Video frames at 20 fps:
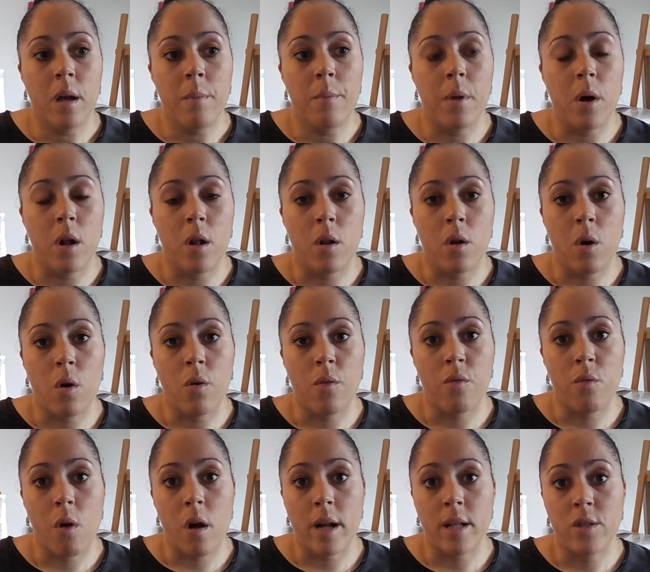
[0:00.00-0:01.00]
but a lot
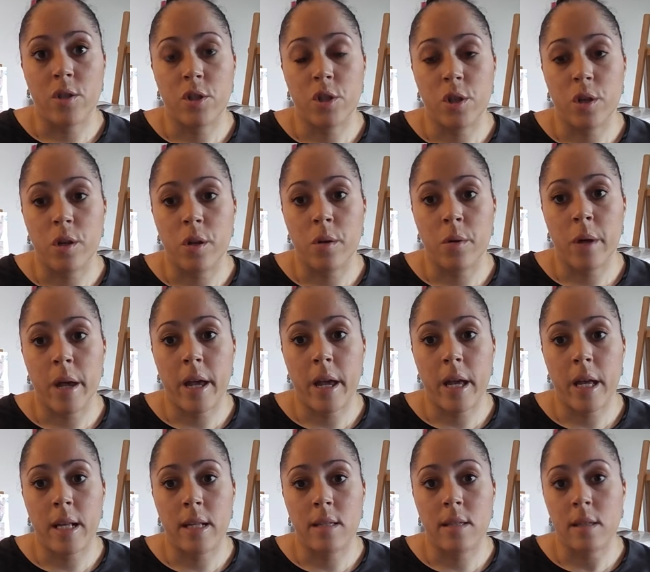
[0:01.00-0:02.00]
of what I do
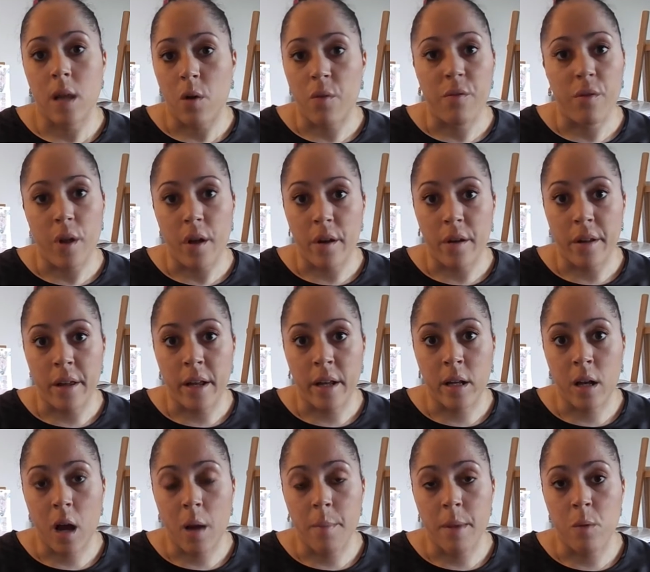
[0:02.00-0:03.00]
is
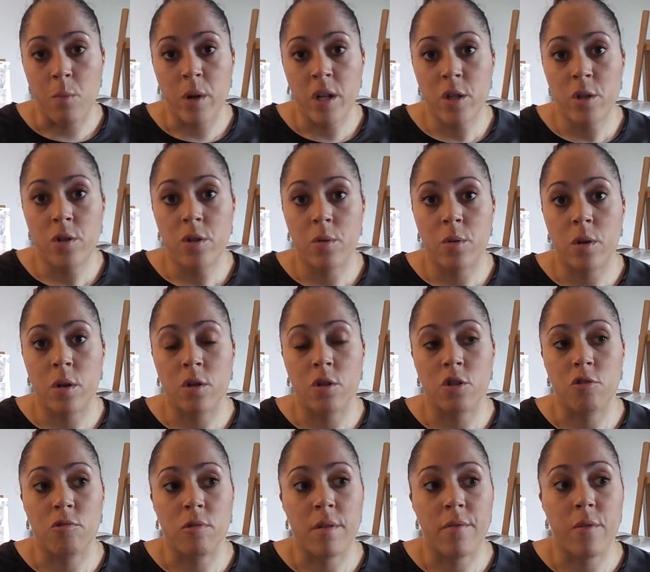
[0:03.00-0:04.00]
self-learning. I mean, when you do an art
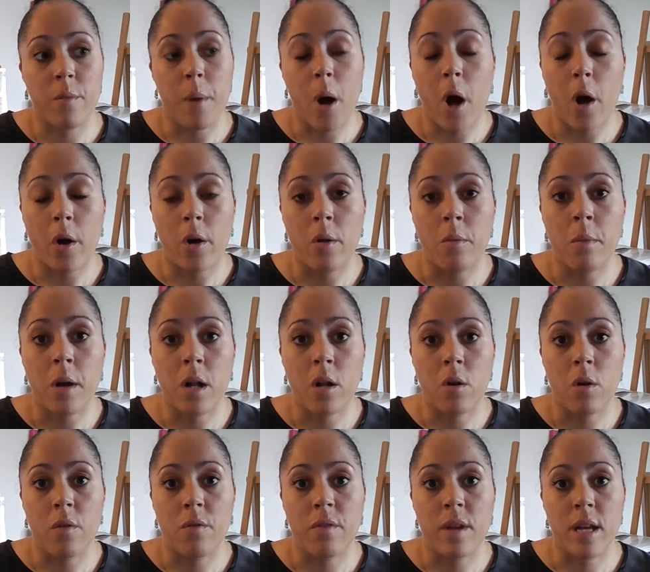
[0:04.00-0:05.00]
degree from home, a
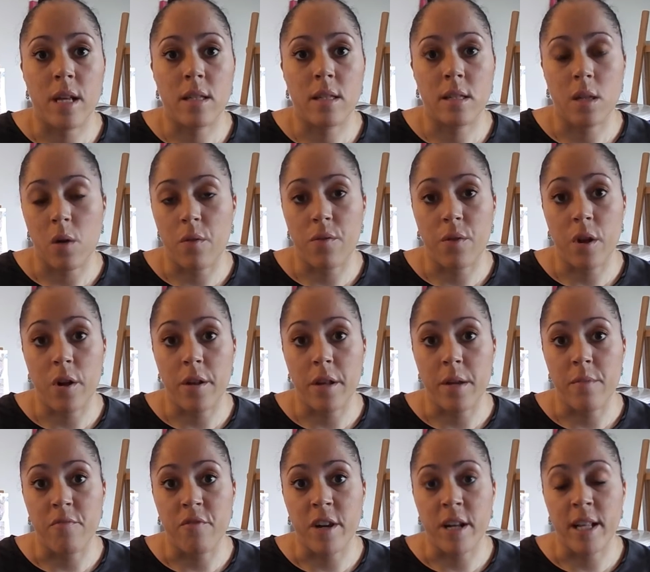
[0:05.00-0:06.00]
lot of it is
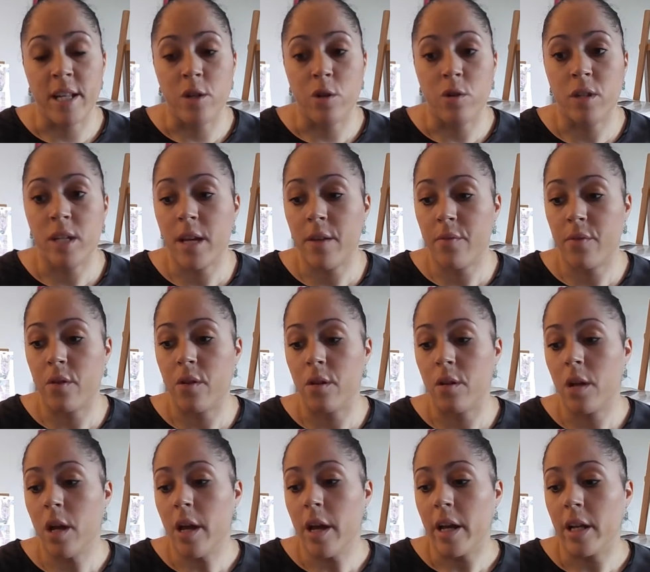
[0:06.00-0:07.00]
self-learning really. You're
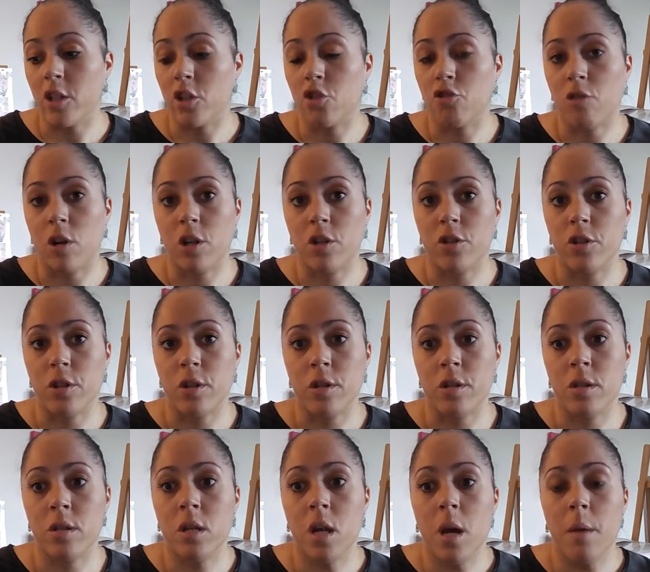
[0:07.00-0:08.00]
given
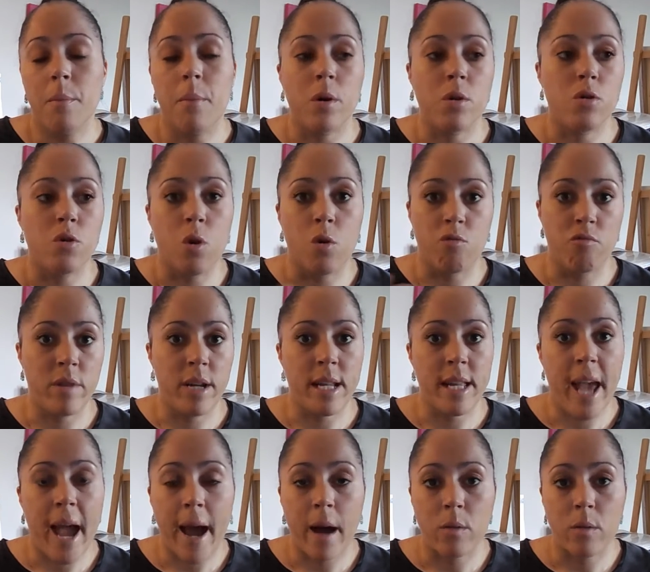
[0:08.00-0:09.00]
instructions, but not
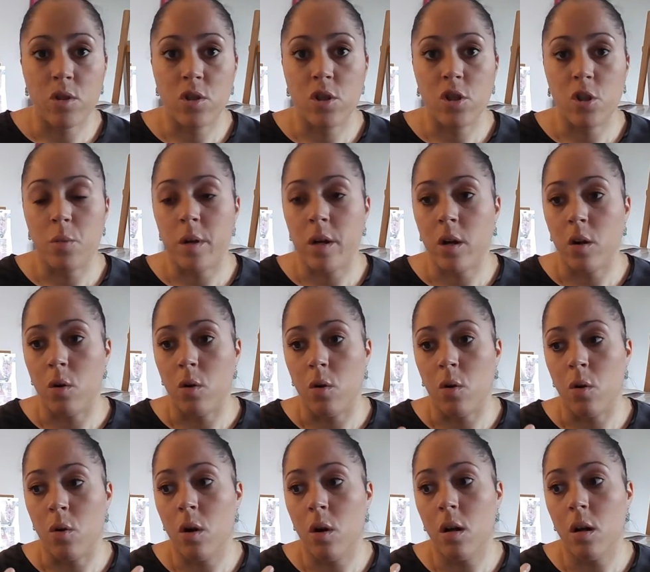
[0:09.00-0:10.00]
really how to do it,
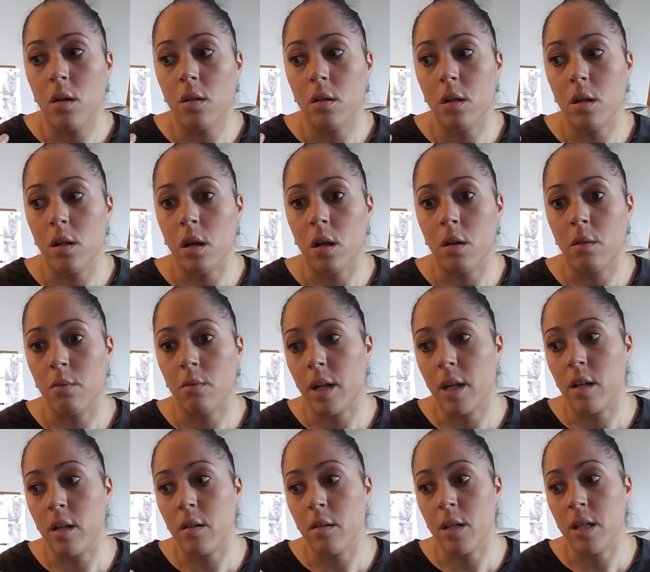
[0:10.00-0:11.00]
or, you know,
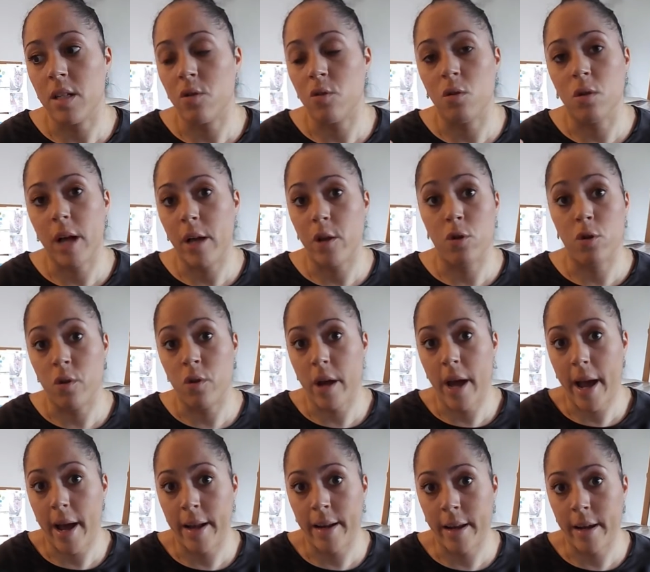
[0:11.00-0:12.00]
you're not
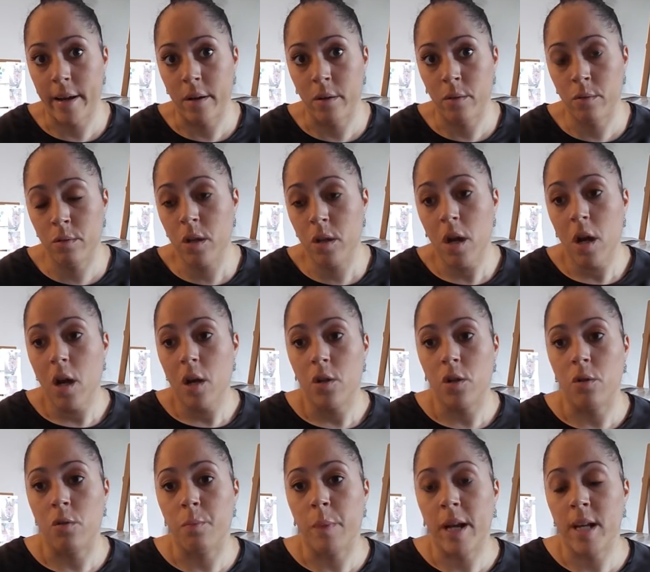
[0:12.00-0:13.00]
handheld.
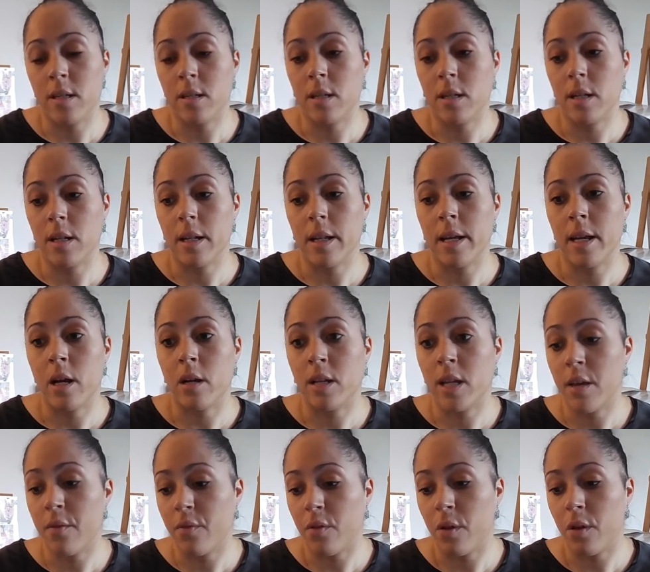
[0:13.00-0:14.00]
You basically are
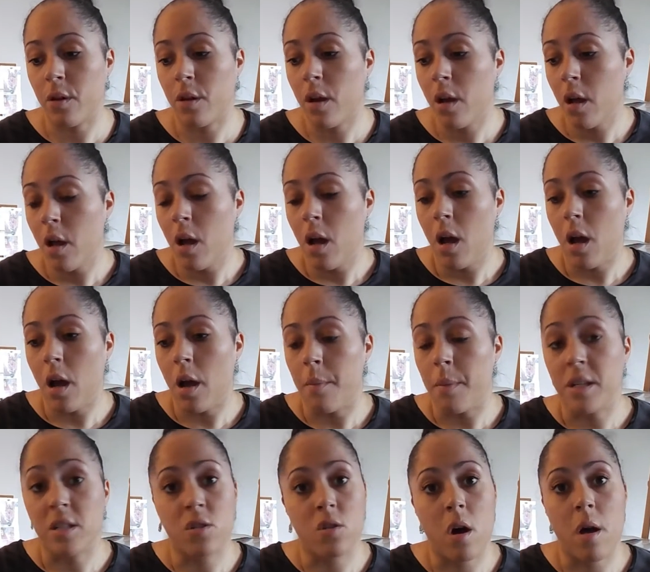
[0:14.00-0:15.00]
given
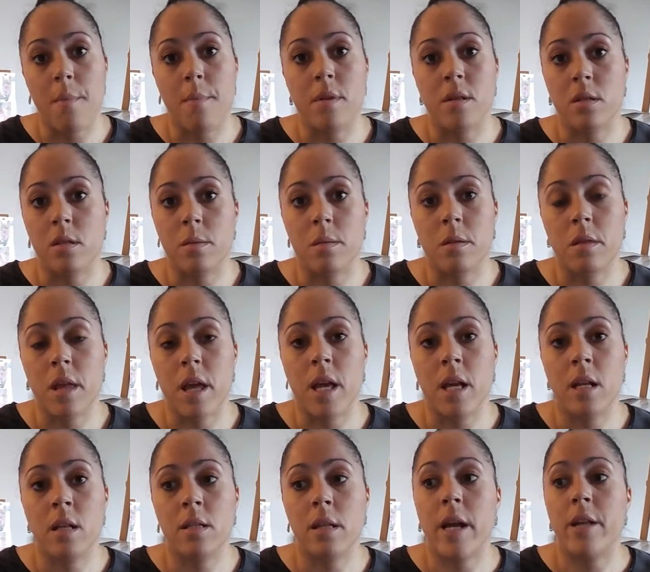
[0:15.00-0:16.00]
assignments and
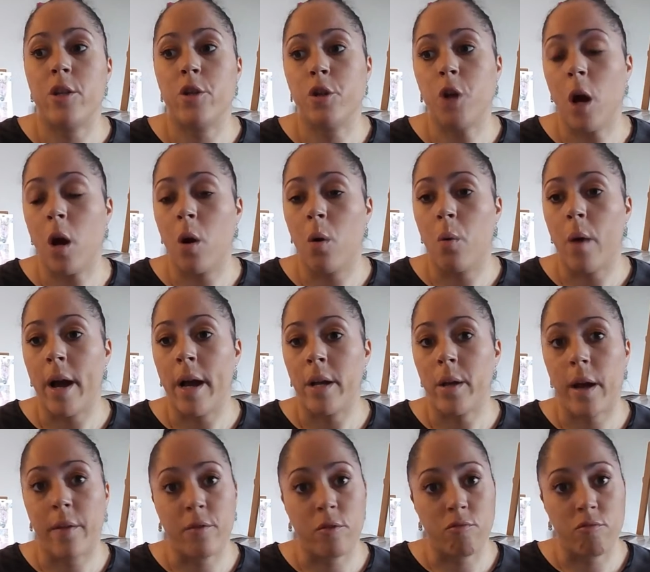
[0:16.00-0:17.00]
things, and you go away, you
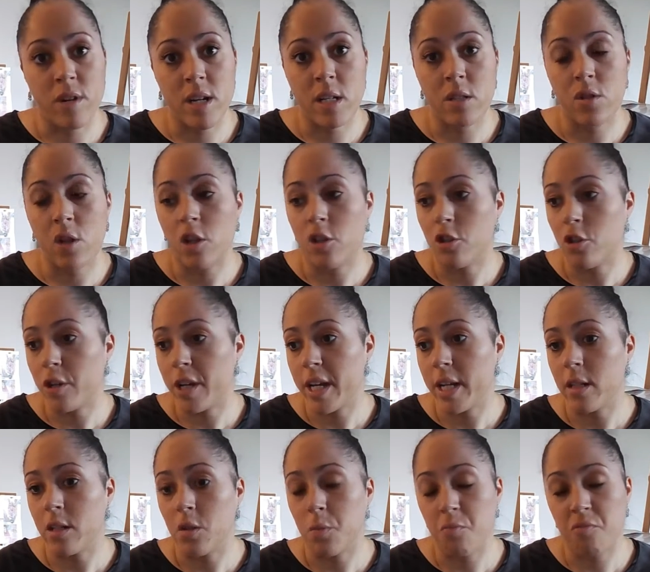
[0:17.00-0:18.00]
have to research, look
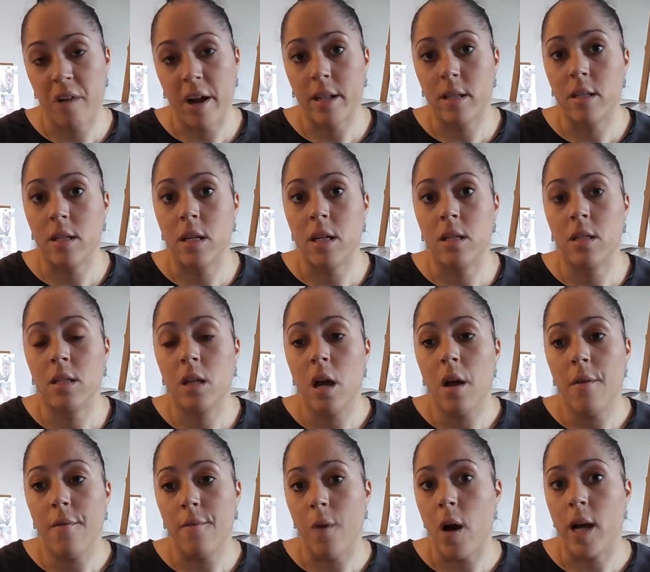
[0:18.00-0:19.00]
into practice,
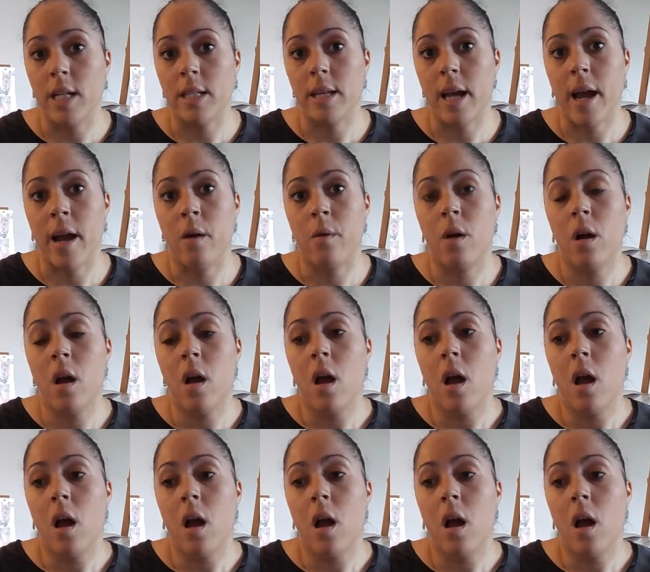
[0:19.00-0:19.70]
find out